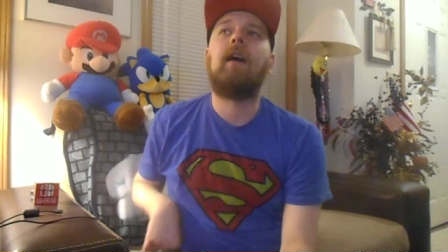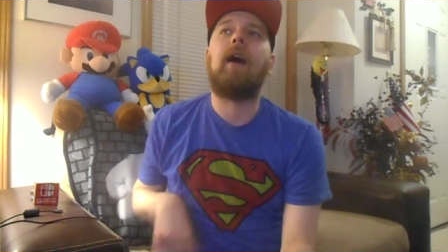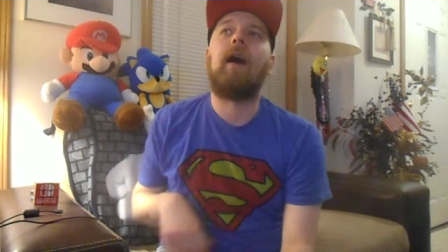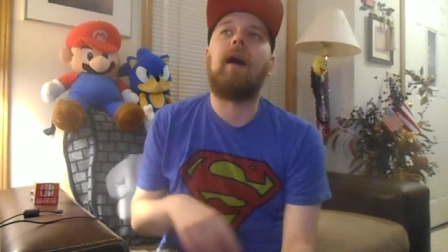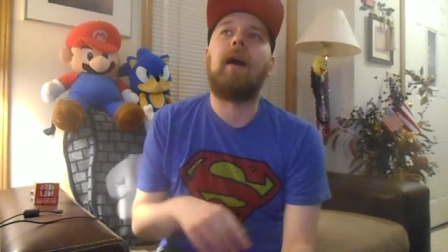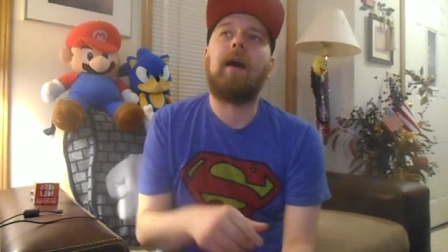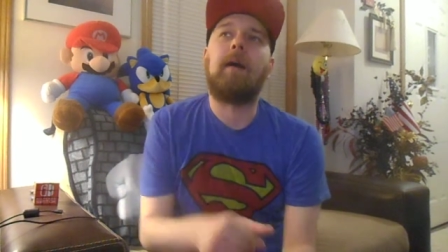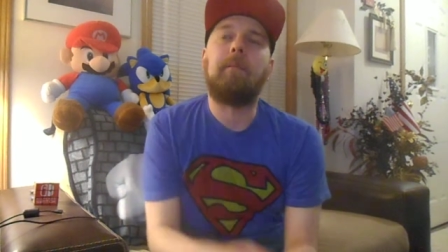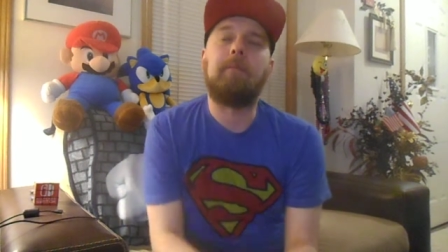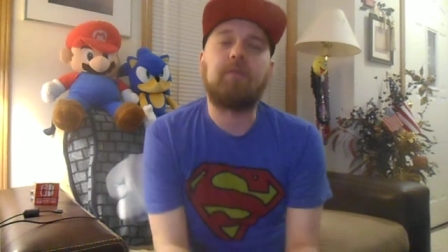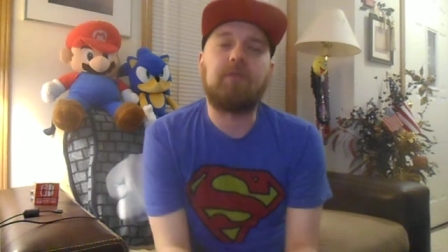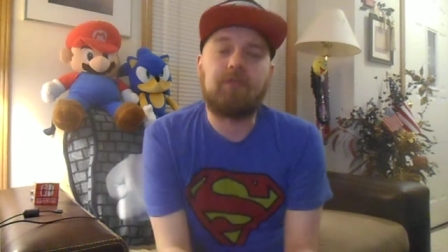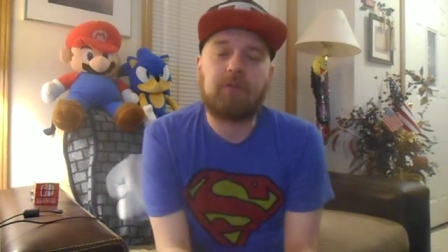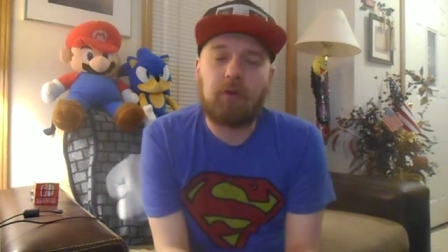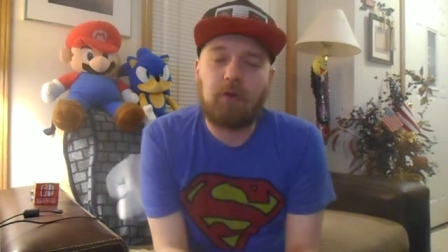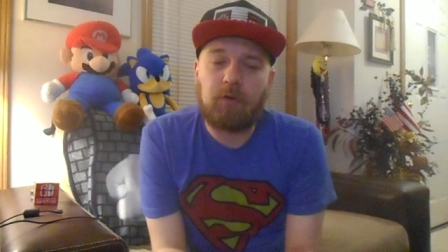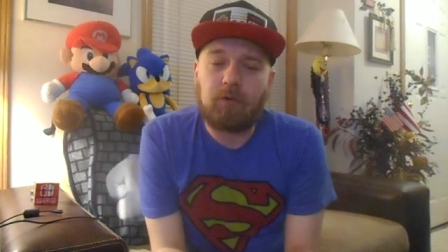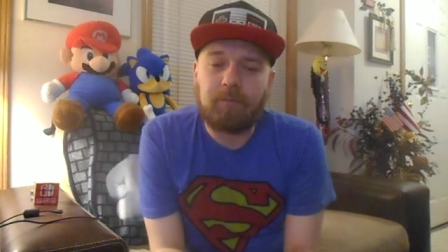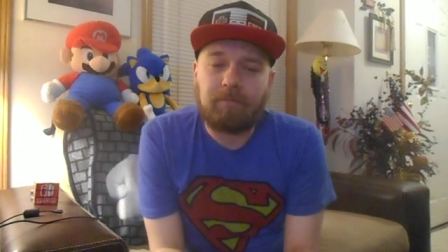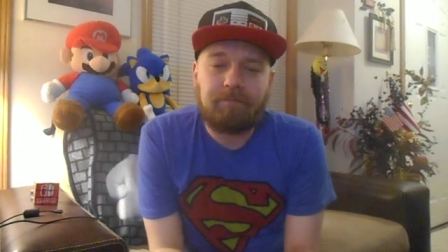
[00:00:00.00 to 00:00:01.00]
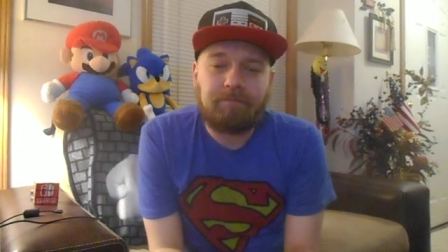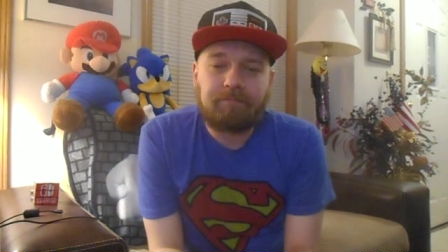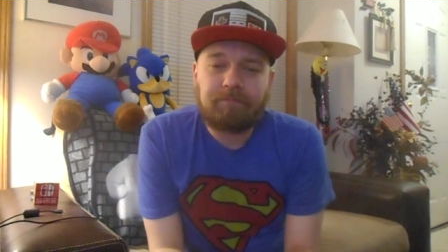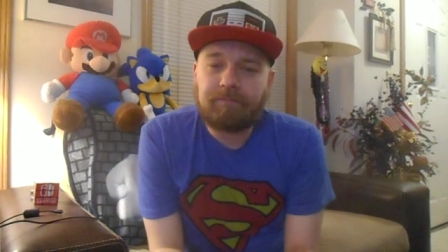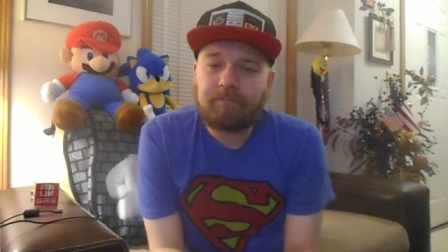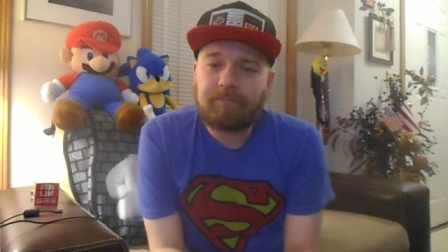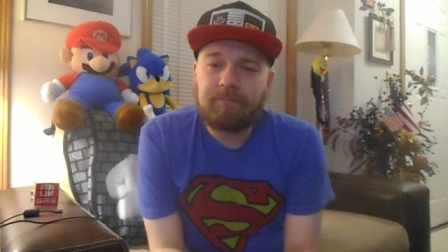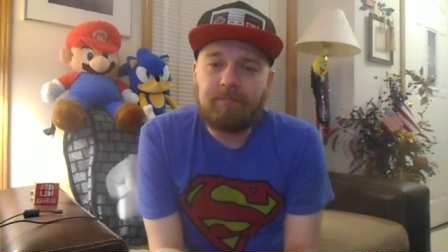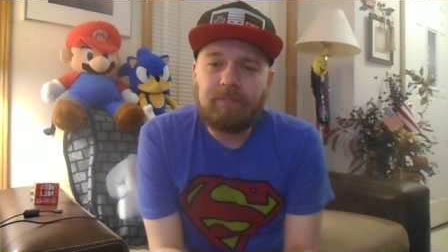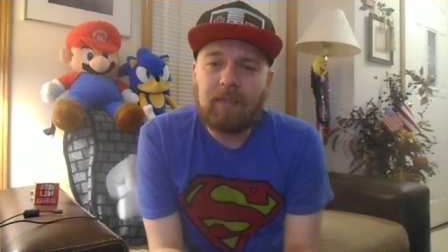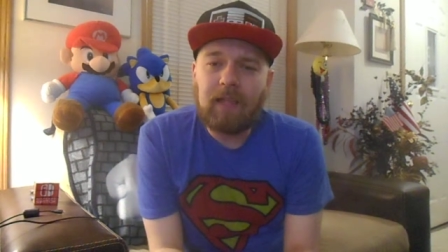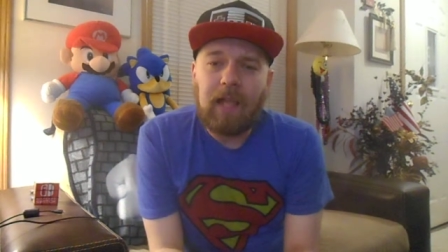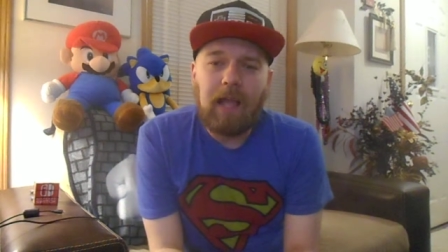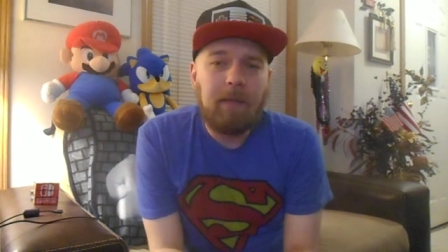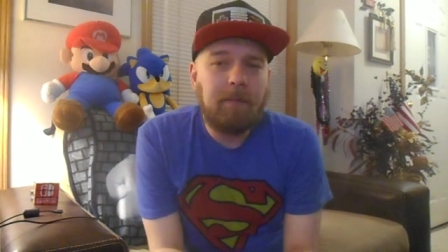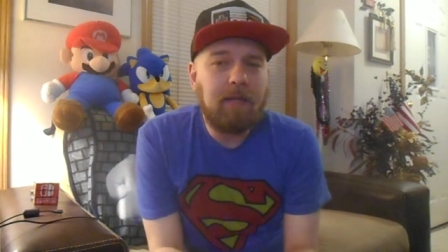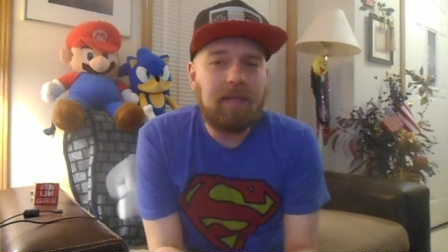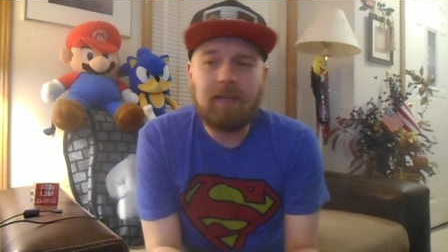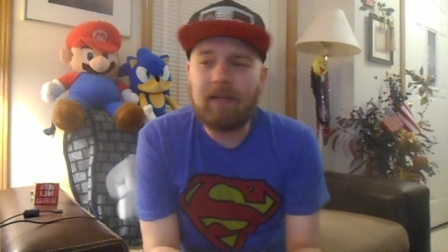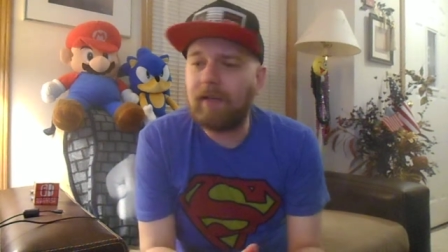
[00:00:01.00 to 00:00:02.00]
Um, so I
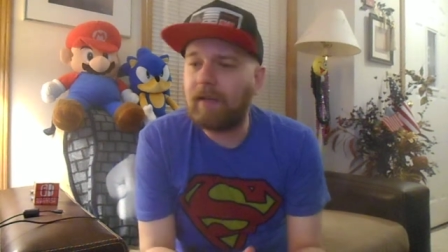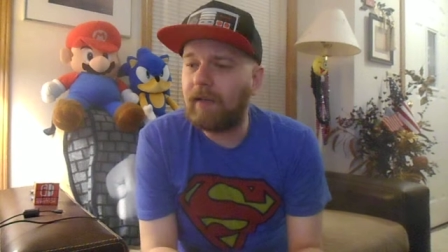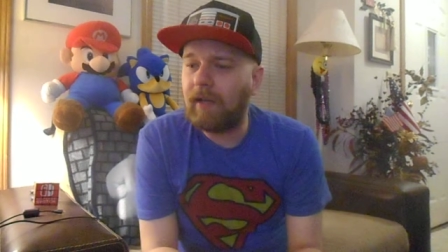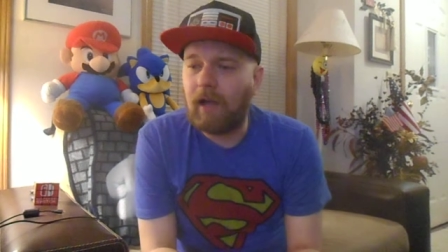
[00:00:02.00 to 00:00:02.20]
mean,